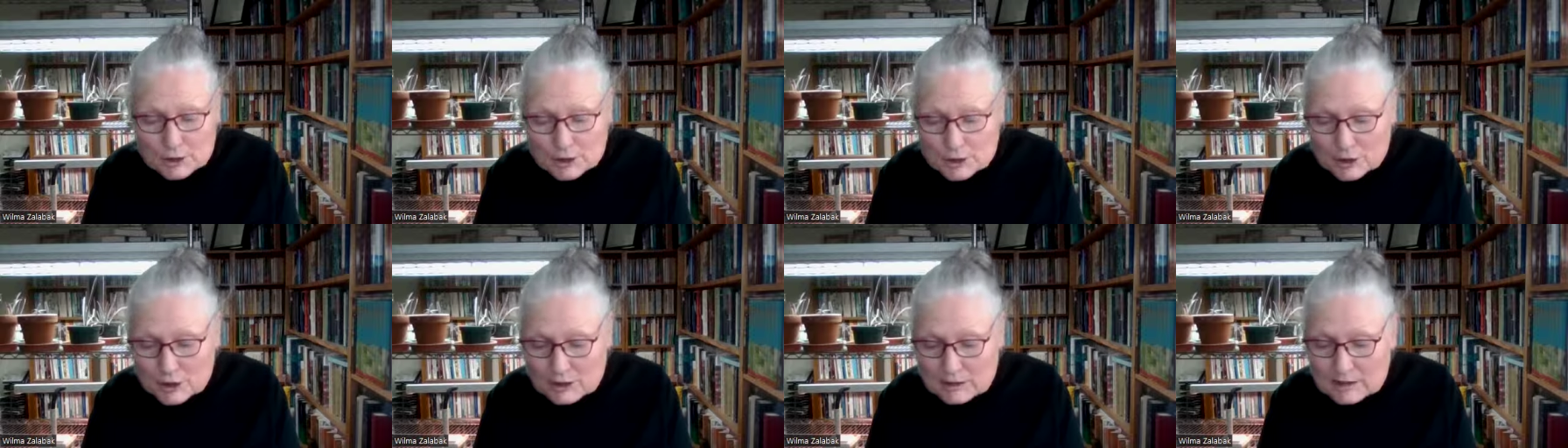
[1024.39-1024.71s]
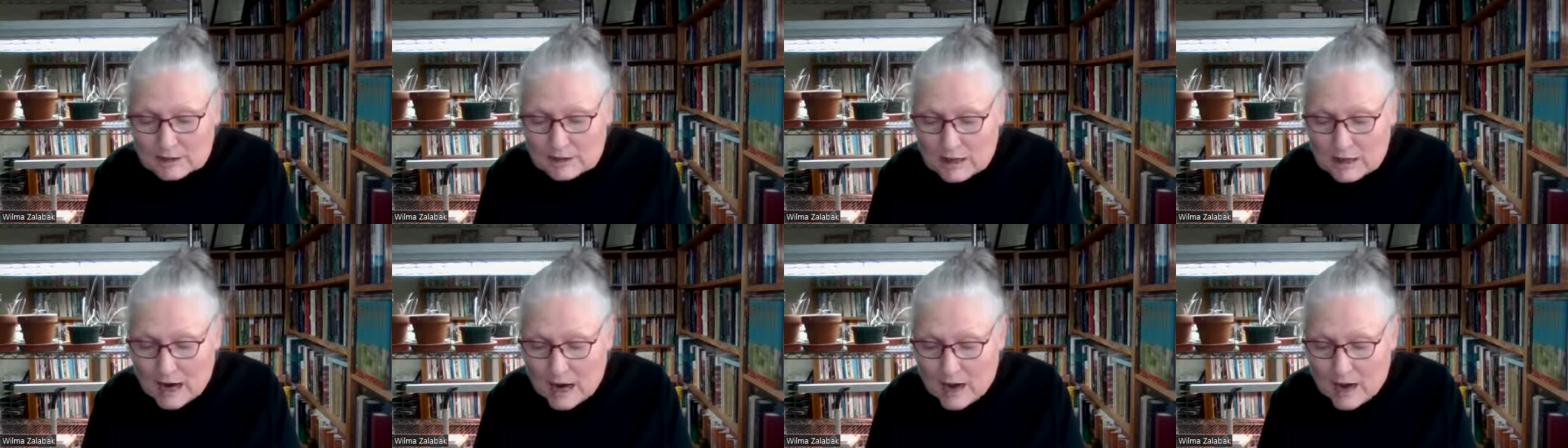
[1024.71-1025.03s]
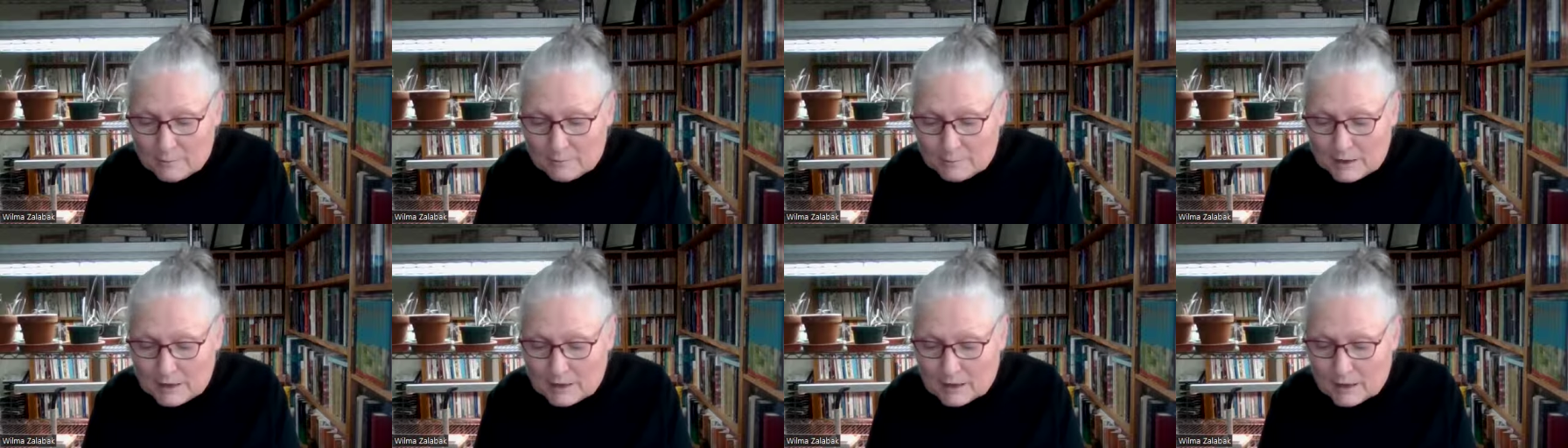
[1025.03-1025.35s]
could
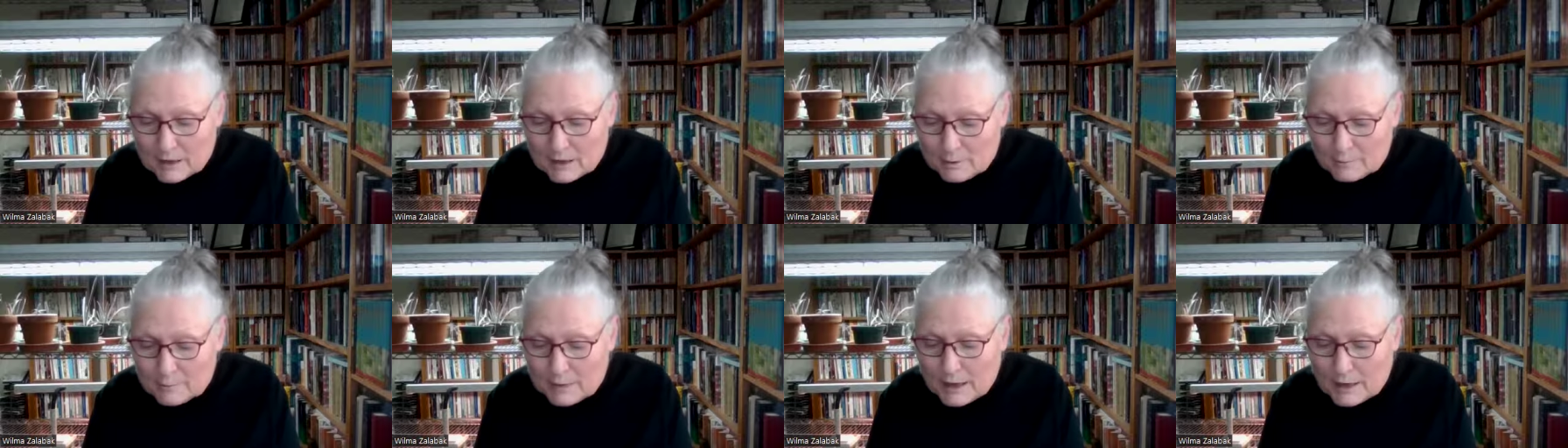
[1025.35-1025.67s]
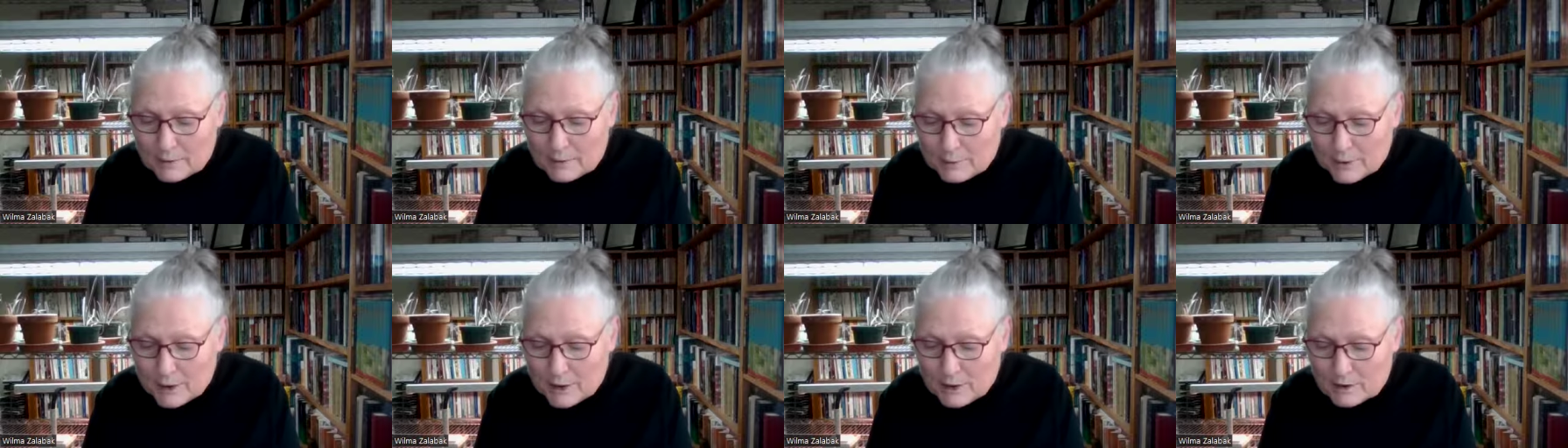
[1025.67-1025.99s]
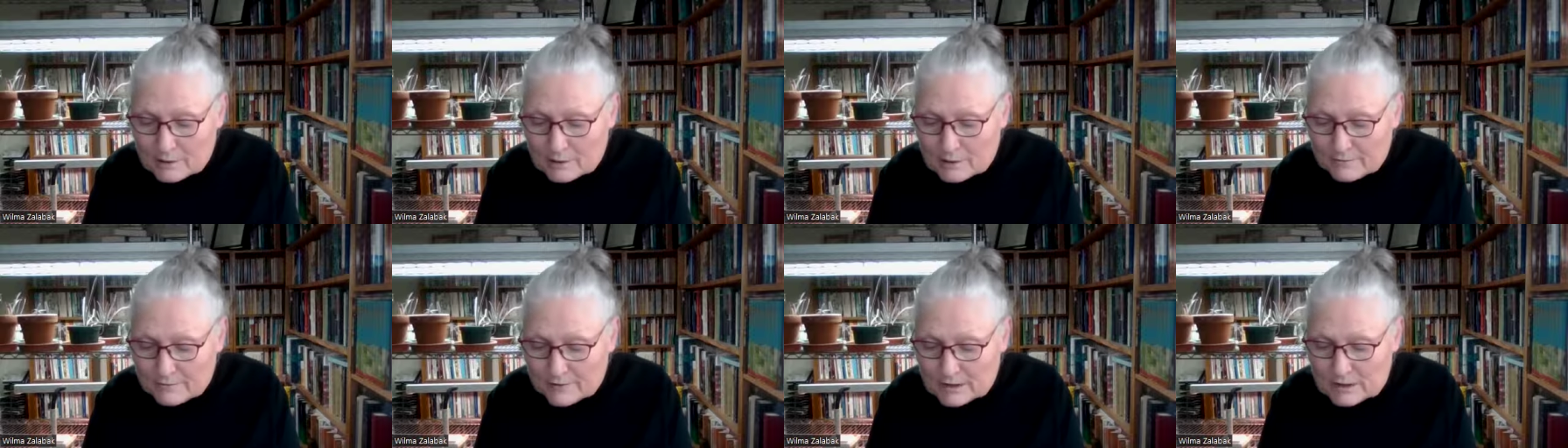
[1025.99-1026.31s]
not become a
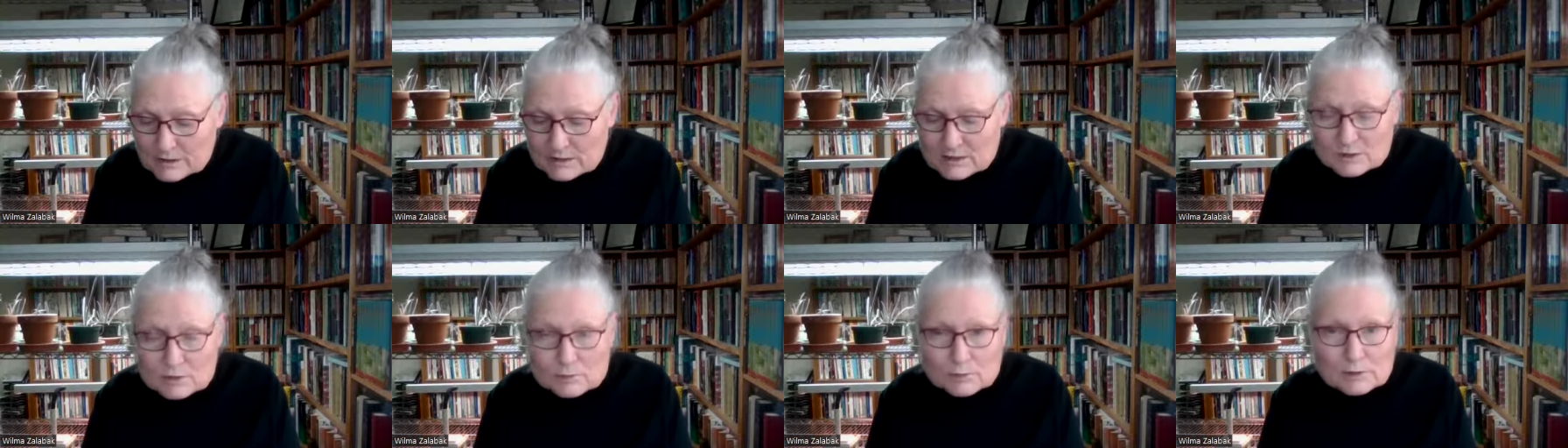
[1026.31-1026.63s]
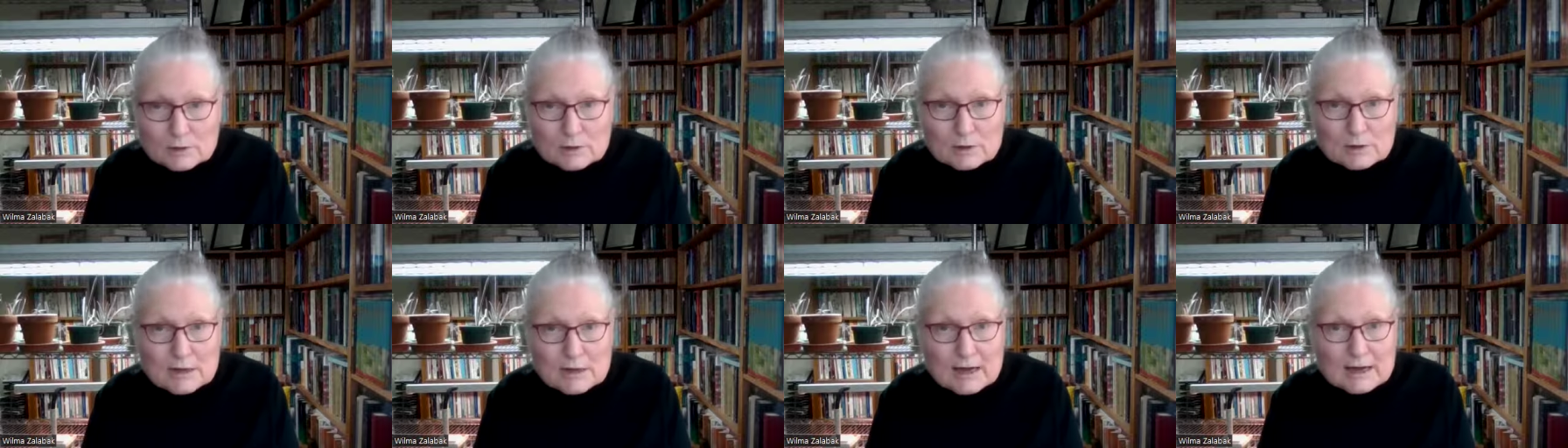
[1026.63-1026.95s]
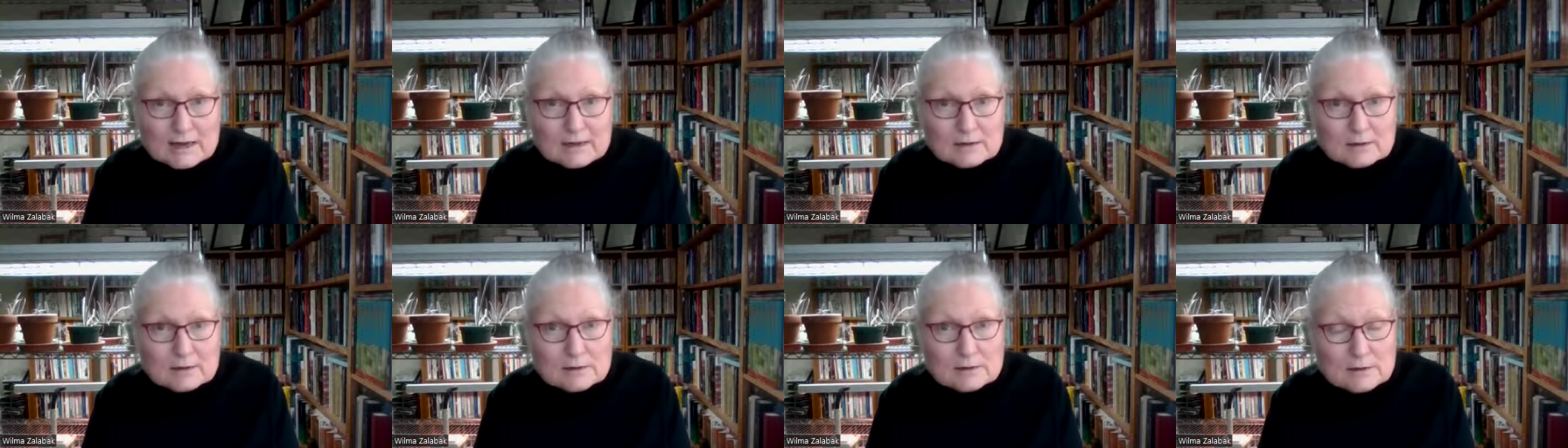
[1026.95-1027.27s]
part of Israel
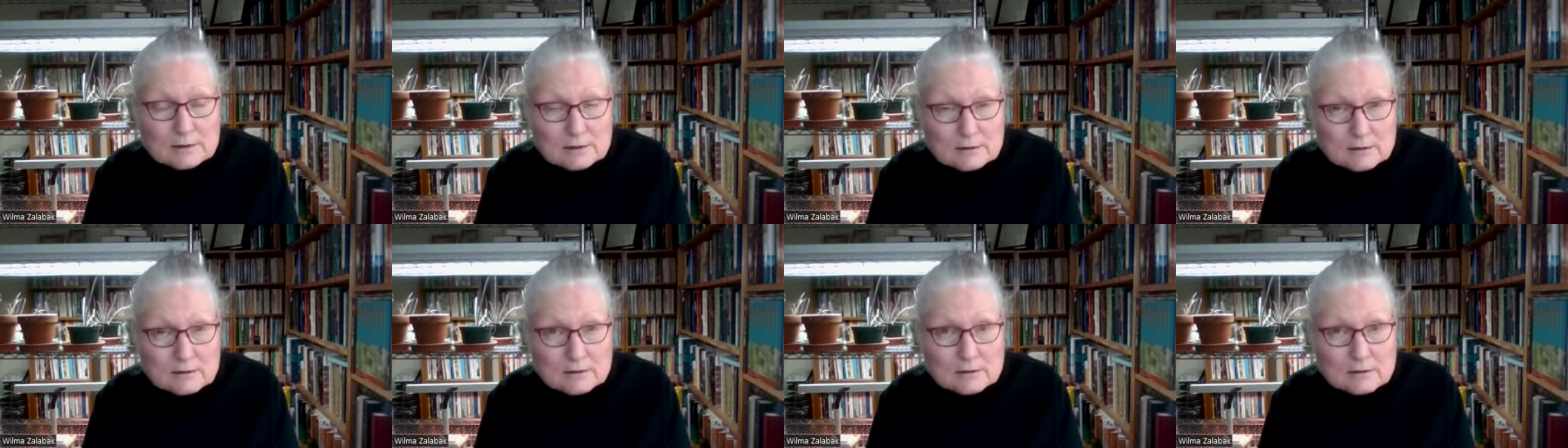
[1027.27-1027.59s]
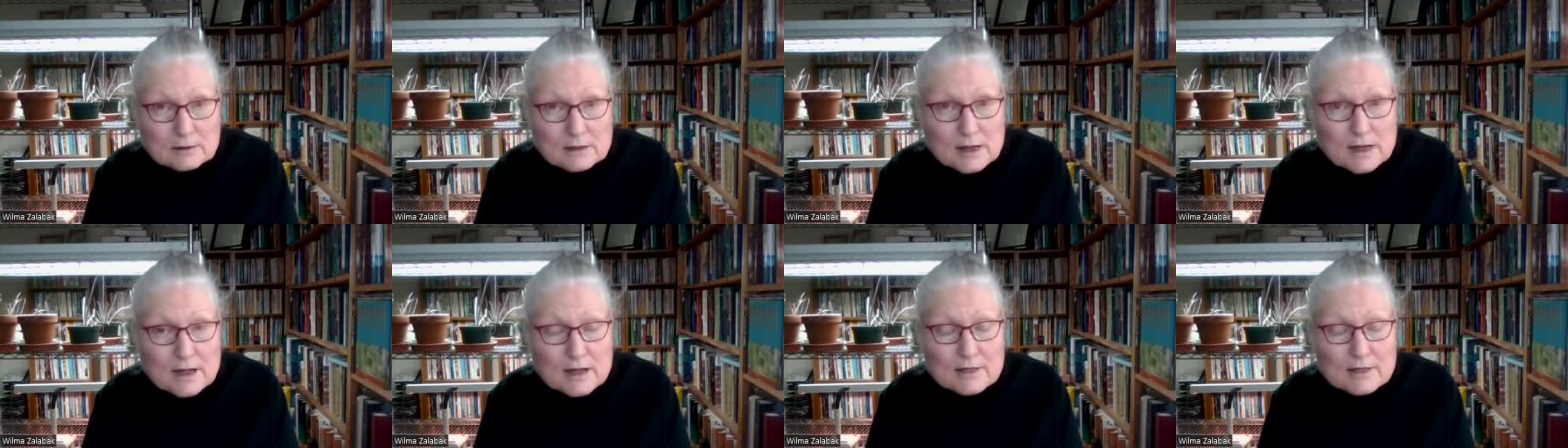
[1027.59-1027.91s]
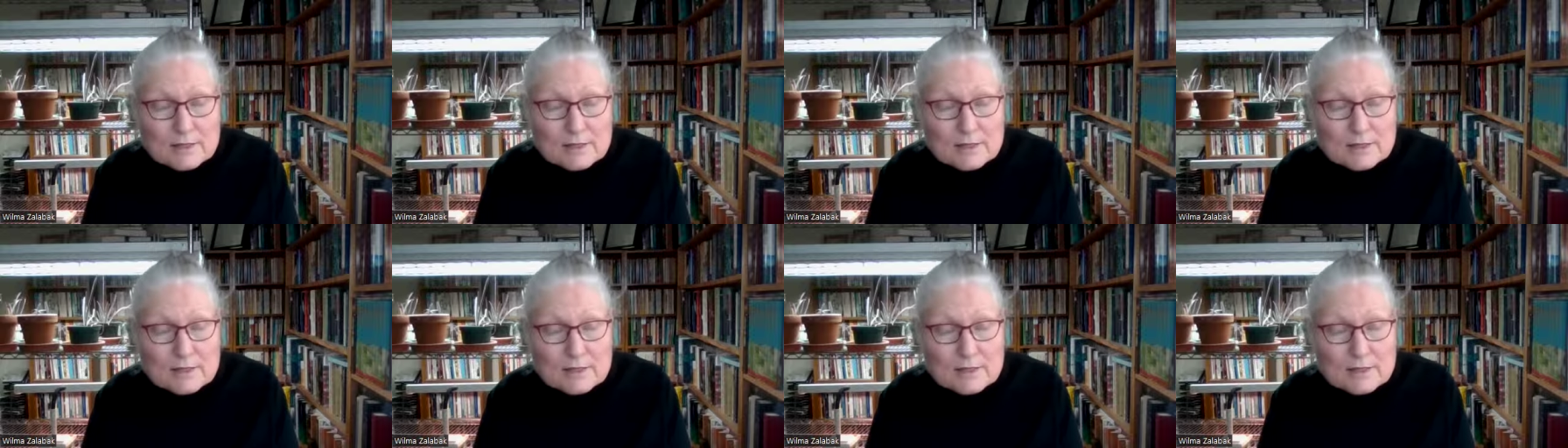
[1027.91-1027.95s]
until